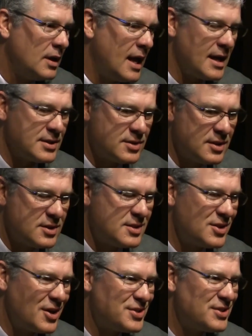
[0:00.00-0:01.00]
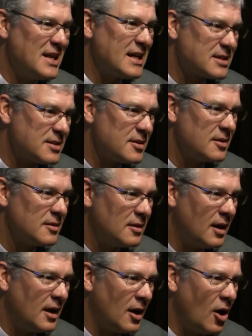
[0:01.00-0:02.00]
Yes, this is our sixth
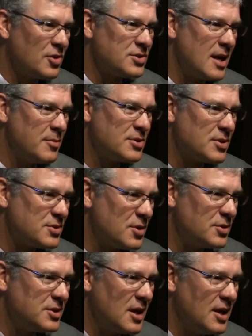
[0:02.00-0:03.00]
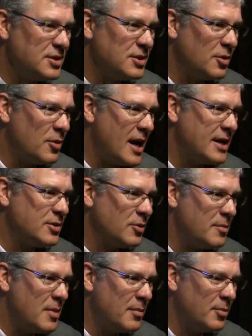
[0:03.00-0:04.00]
Alzheimer's Association, a Ride to
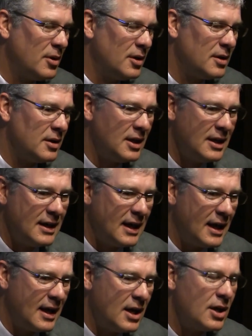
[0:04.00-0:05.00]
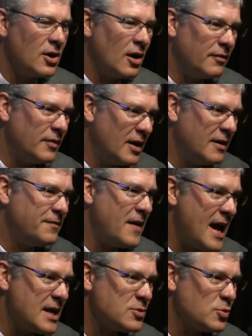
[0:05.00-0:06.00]
Remember, and gone very
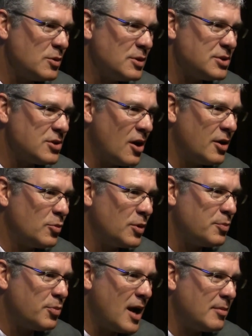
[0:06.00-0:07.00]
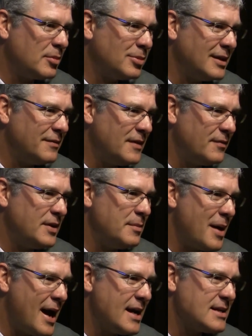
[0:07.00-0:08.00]
fast. We started with probably 50
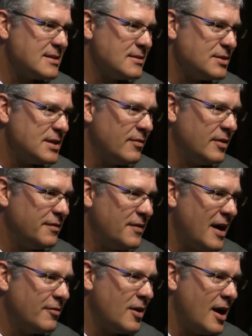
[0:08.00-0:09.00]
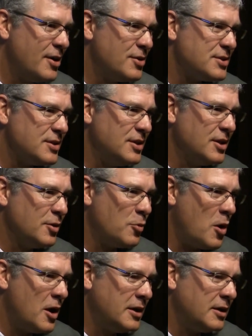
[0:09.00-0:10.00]
bikes and 75 riders in year
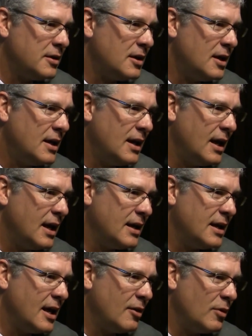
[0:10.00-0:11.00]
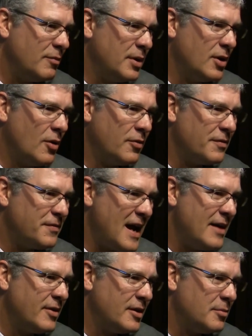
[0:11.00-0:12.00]
one, and we've been over
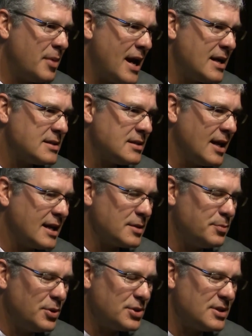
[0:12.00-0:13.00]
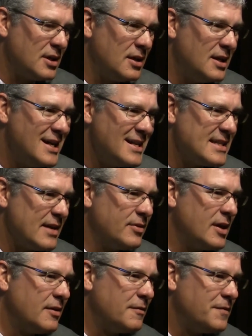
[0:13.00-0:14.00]
500 bikes and like to push to
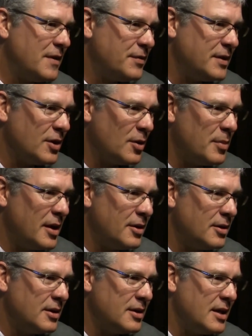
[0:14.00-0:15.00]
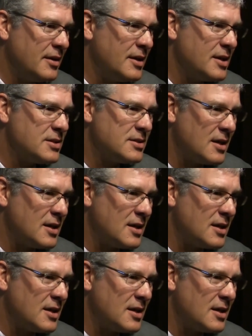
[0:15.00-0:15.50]
750 or better in this